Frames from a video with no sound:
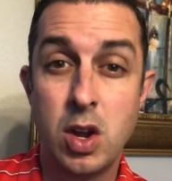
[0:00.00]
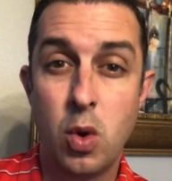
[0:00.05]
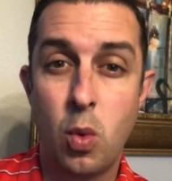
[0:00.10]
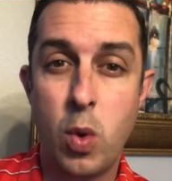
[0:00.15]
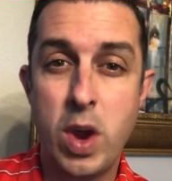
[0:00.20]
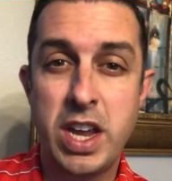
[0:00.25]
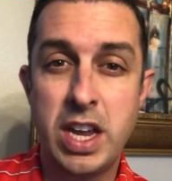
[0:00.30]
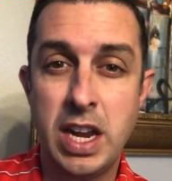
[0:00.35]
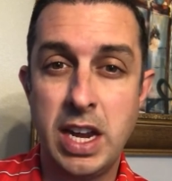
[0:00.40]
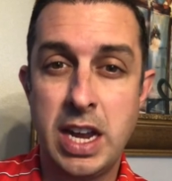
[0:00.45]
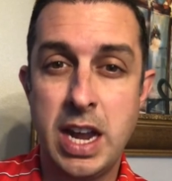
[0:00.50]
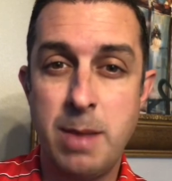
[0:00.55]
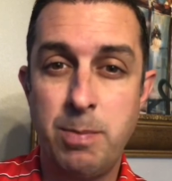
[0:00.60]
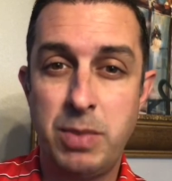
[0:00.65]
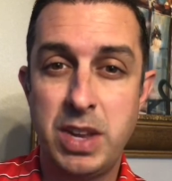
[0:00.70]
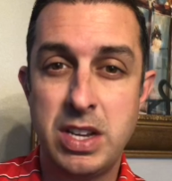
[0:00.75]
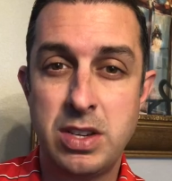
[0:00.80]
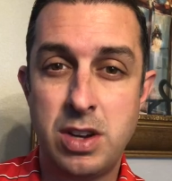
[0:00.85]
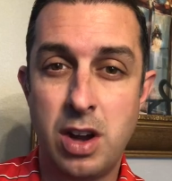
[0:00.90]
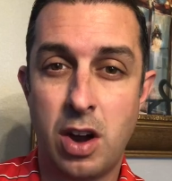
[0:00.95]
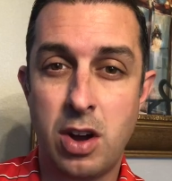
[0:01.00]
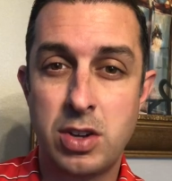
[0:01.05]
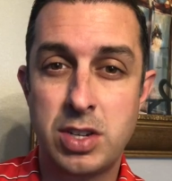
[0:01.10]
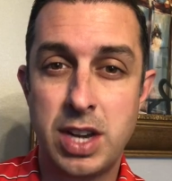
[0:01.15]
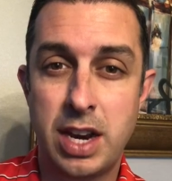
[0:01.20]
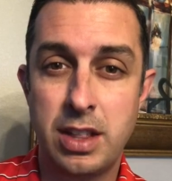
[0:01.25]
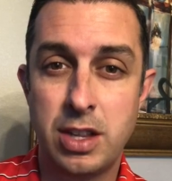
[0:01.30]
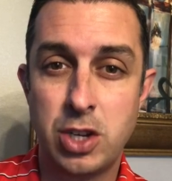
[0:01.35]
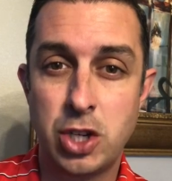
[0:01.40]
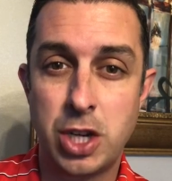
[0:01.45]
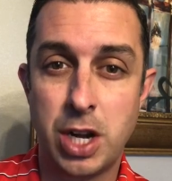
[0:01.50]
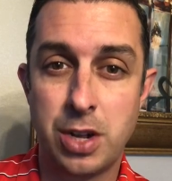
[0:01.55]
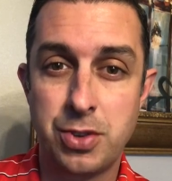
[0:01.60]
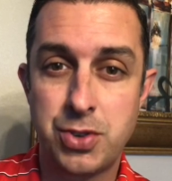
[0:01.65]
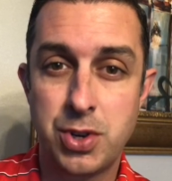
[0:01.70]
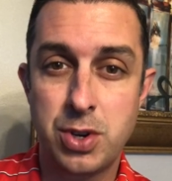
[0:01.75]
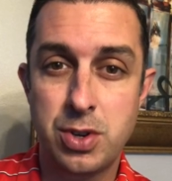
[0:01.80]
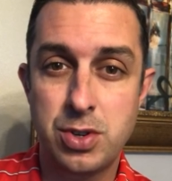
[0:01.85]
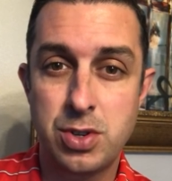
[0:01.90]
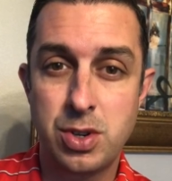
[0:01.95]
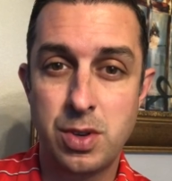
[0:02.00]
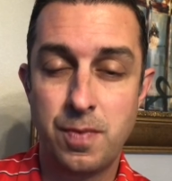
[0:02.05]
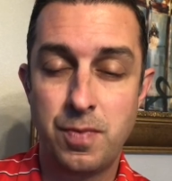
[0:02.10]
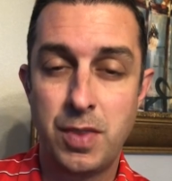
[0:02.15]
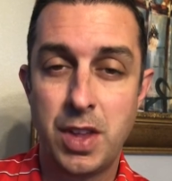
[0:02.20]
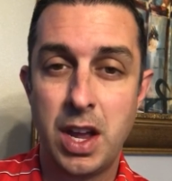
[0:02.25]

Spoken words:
we can keep these dogs out of the shelters,